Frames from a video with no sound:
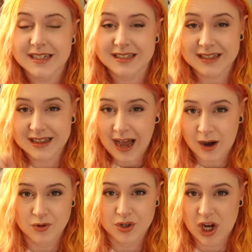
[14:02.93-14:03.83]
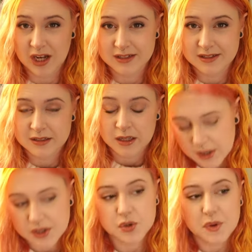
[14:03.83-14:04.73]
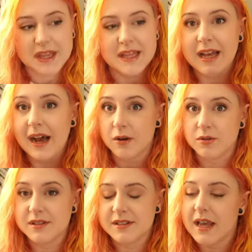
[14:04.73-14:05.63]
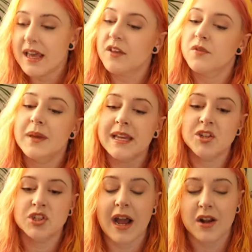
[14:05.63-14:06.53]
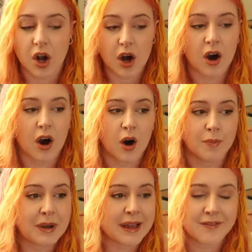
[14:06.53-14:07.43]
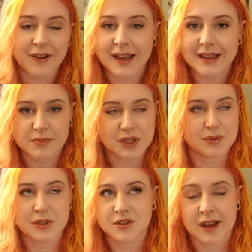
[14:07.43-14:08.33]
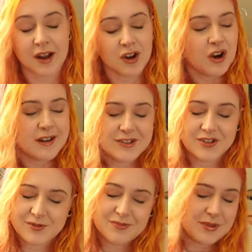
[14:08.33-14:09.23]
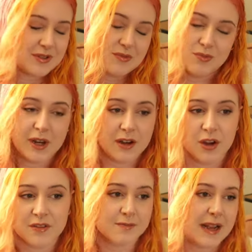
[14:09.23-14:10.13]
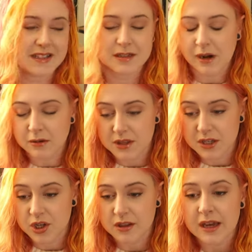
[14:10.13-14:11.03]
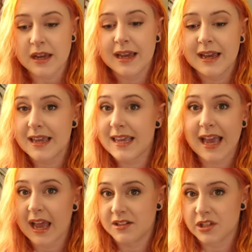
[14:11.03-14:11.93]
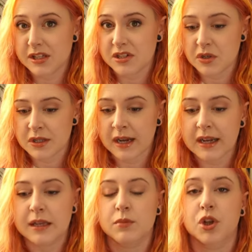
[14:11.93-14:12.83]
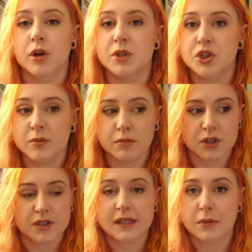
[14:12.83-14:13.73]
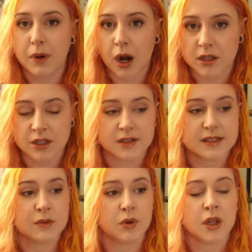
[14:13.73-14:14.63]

he's loud jealous. So within the house, if me and Jack are play fighting, because we do that a lot, it's just we love messing about with each other. He hates us doing that. He will come and jump on us, he'll bark at us, he